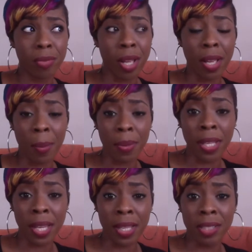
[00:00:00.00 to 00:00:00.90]
a couple
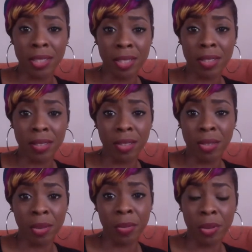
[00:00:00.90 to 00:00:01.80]
days, just, you
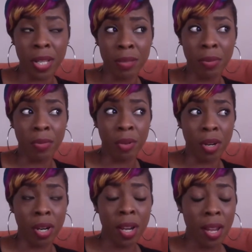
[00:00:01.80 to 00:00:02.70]
know, a few days
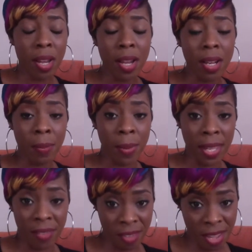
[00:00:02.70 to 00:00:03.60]
before the
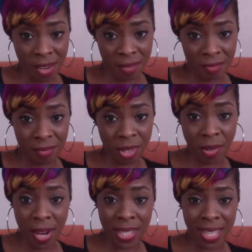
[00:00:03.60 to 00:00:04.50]
big event, was
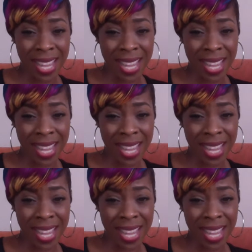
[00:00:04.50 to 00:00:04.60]
crazy.